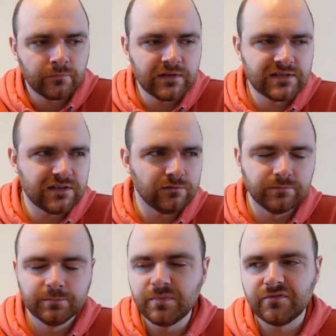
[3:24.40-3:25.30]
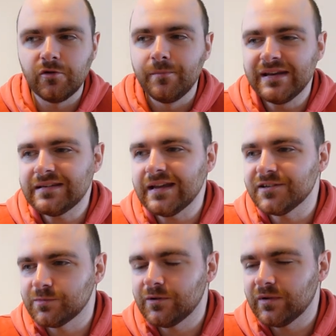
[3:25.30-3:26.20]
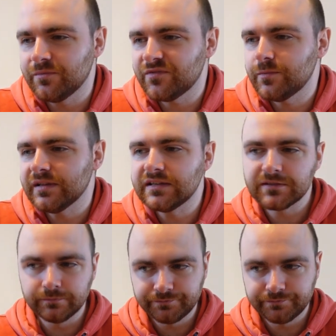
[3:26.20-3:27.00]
Still before midday as well when I'm filming this.